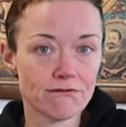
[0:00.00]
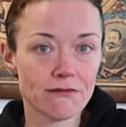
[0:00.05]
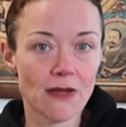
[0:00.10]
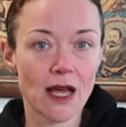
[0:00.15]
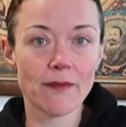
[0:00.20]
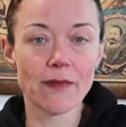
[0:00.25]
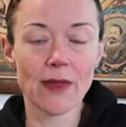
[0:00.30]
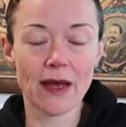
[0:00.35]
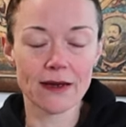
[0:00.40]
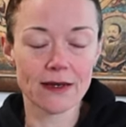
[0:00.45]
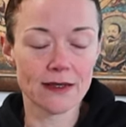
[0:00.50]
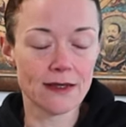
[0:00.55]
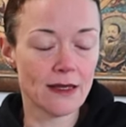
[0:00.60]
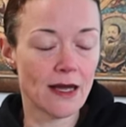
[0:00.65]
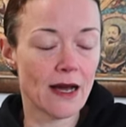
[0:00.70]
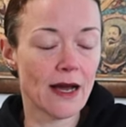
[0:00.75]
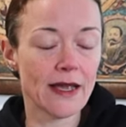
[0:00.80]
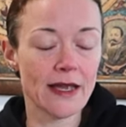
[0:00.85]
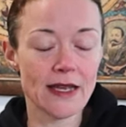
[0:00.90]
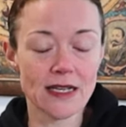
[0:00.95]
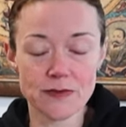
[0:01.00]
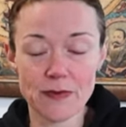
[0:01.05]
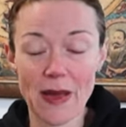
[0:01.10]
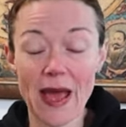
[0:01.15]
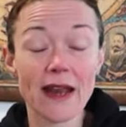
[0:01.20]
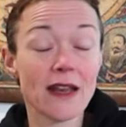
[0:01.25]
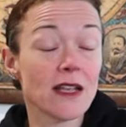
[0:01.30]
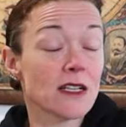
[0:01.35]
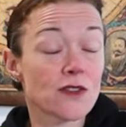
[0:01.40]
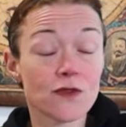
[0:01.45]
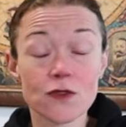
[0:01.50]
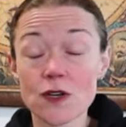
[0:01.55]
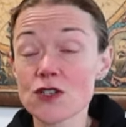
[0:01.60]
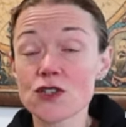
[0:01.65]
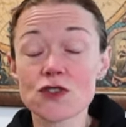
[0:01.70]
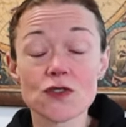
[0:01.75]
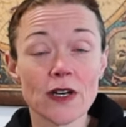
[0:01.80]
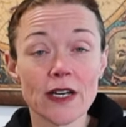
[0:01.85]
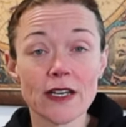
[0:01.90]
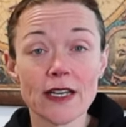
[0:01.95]
I'm not gonna lie, it's bad. It's
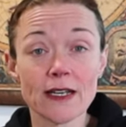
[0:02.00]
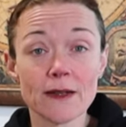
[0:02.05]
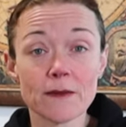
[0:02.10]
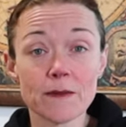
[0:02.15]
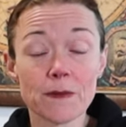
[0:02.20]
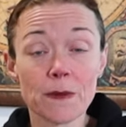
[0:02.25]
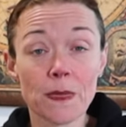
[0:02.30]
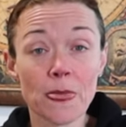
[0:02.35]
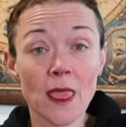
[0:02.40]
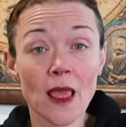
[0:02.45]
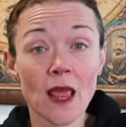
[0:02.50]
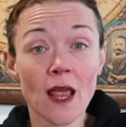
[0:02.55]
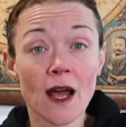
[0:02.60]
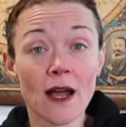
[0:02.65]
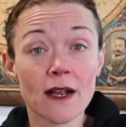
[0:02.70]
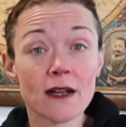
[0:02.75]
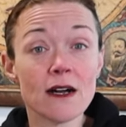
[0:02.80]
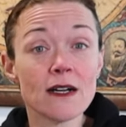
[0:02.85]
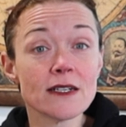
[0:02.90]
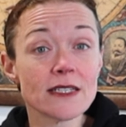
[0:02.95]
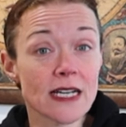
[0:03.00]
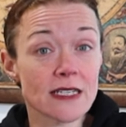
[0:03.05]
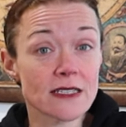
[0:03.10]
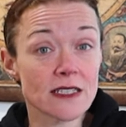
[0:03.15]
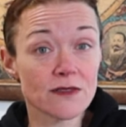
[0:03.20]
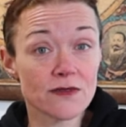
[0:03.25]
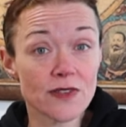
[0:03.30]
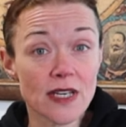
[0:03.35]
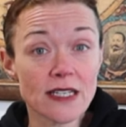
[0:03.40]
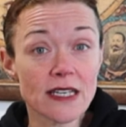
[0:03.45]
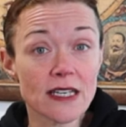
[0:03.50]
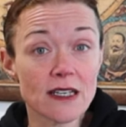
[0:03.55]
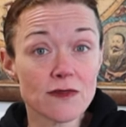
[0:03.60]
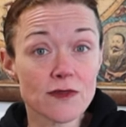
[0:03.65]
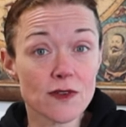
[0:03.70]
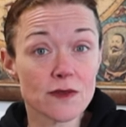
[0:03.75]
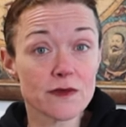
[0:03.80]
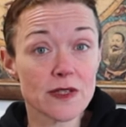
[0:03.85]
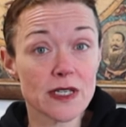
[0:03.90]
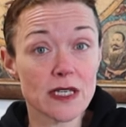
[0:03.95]
frustrating. I contacted Vicky
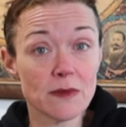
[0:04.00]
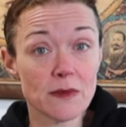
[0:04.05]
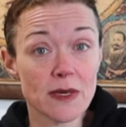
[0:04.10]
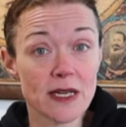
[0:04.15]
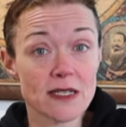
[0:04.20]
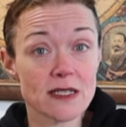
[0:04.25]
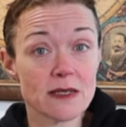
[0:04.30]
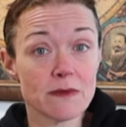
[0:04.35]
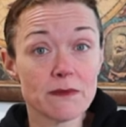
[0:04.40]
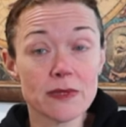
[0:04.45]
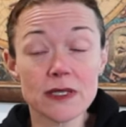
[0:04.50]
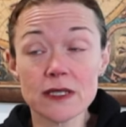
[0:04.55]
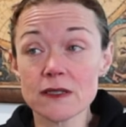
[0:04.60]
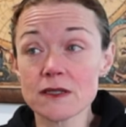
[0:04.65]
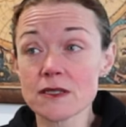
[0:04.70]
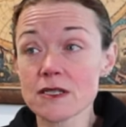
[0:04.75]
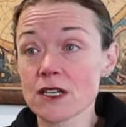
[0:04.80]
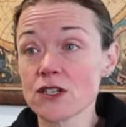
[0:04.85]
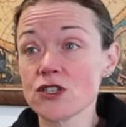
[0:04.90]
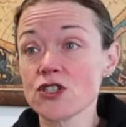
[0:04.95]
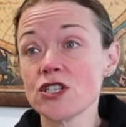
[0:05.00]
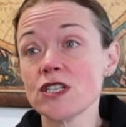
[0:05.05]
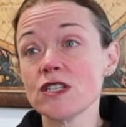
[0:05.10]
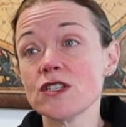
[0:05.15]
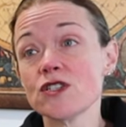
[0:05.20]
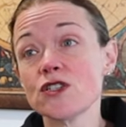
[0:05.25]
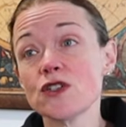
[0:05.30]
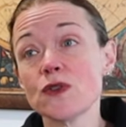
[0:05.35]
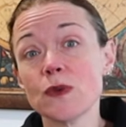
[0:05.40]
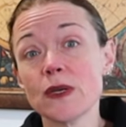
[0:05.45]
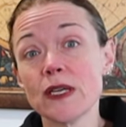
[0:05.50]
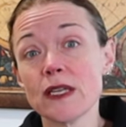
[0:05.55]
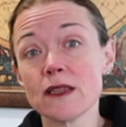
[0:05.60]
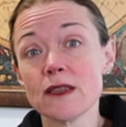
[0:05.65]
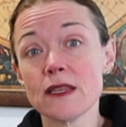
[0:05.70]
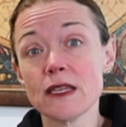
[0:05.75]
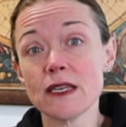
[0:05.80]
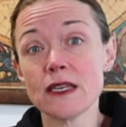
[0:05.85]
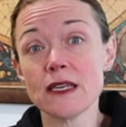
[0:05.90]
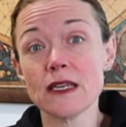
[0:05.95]
from Vicky Makes and Builds because she's doing
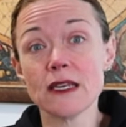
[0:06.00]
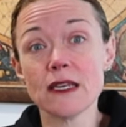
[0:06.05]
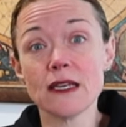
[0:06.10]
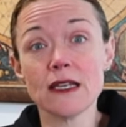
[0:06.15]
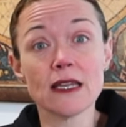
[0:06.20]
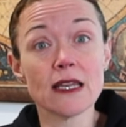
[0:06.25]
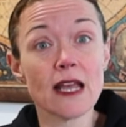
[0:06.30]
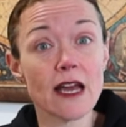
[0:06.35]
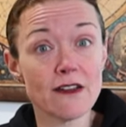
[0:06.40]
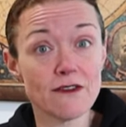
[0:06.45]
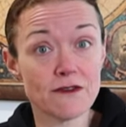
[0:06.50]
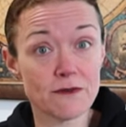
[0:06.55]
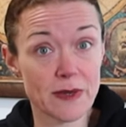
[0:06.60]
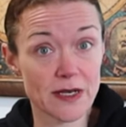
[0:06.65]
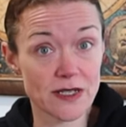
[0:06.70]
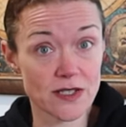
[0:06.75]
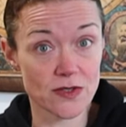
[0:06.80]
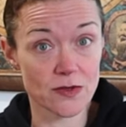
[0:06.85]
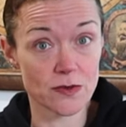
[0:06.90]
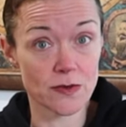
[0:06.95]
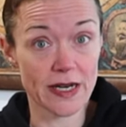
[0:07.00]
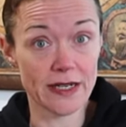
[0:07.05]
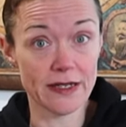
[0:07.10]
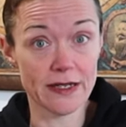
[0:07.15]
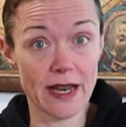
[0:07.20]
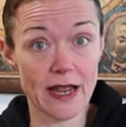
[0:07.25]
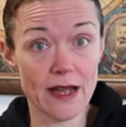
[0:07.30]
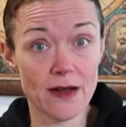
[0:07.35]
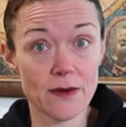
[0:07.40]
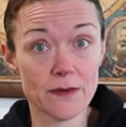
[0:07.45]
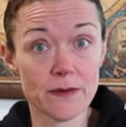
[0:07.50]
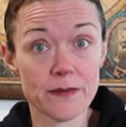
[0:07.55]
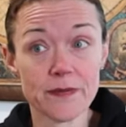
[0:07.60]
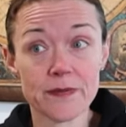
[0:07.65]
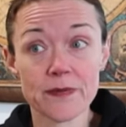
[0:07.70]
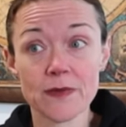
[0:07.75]
the life puzzle right now.